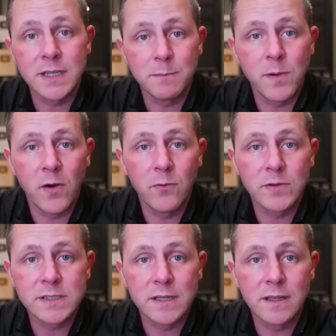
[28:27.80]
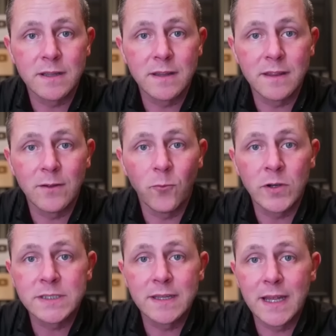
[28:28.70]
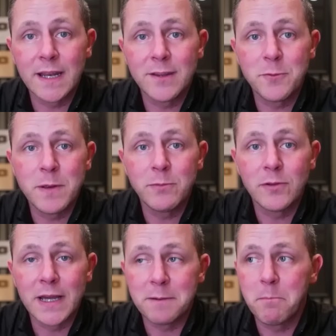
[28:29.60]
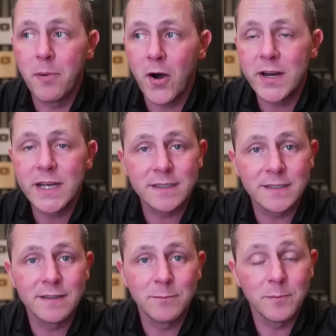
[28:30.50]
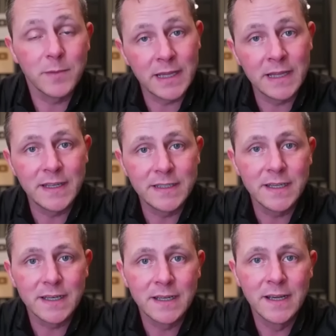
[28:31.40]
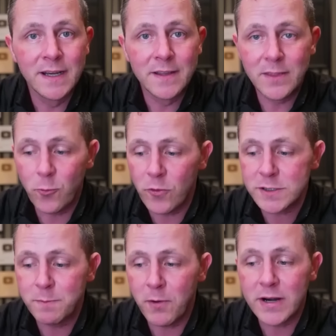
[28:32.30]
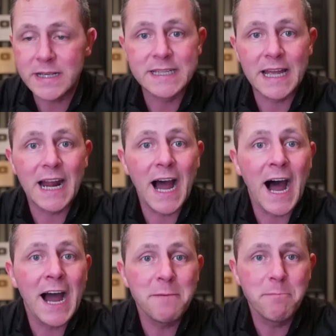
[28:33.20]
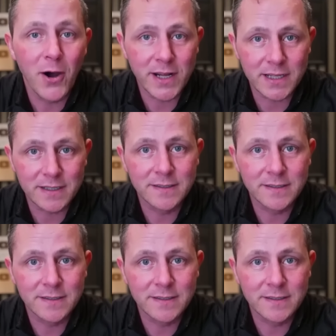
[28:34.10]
part wasn't that other people bought it, and they did. The worst part is that I bought it.